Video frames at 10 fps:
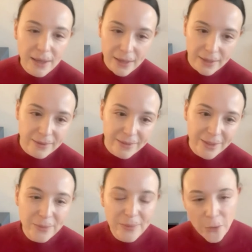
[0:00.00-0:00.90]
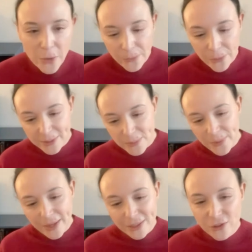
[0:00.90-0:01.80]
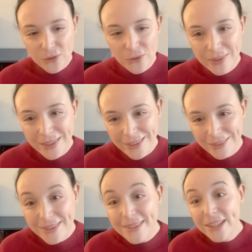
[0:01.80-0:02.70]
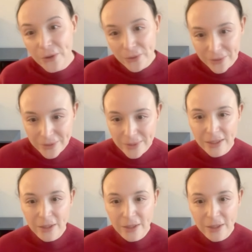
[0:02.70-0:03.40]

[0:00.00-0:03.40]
And that, in a way, brings me back to the second